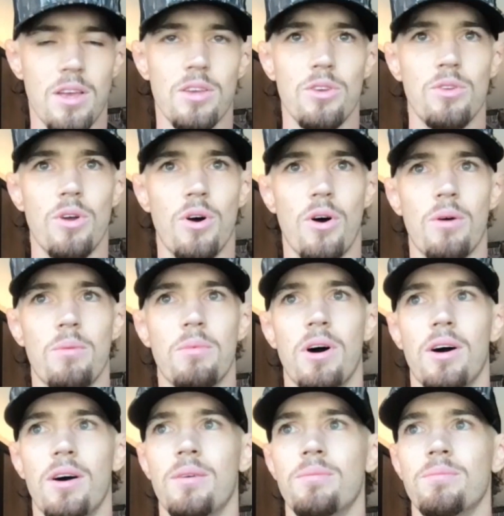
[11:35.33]
You
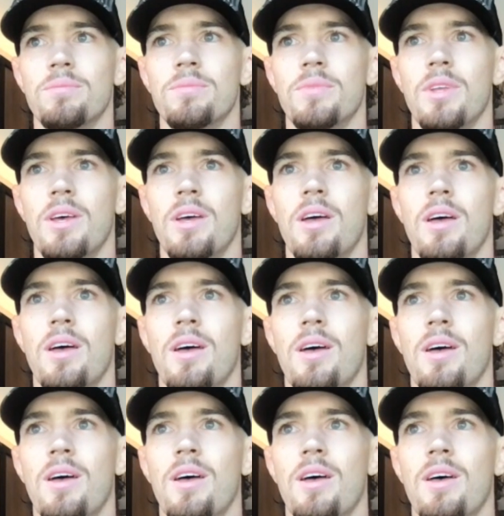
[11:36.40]
know,
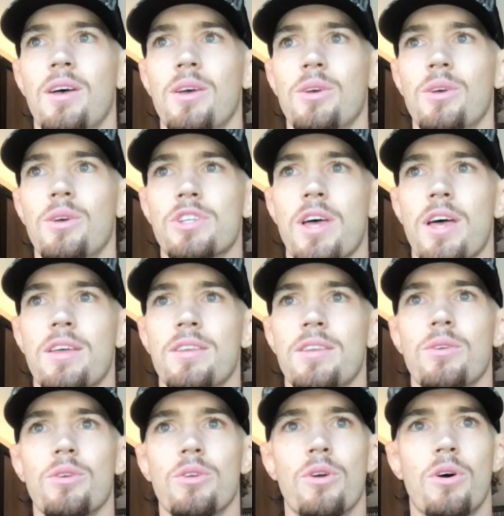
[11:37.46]
he was just
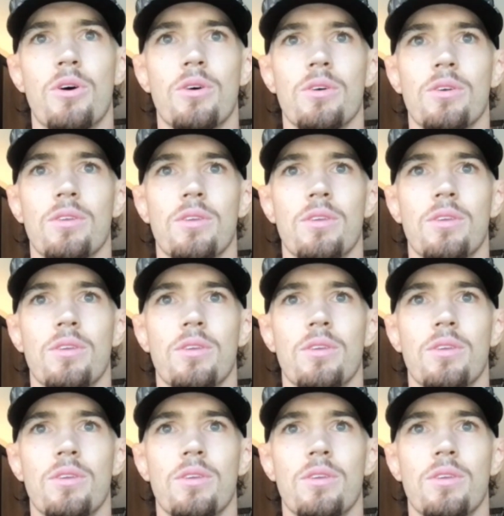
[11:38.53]
saying you don't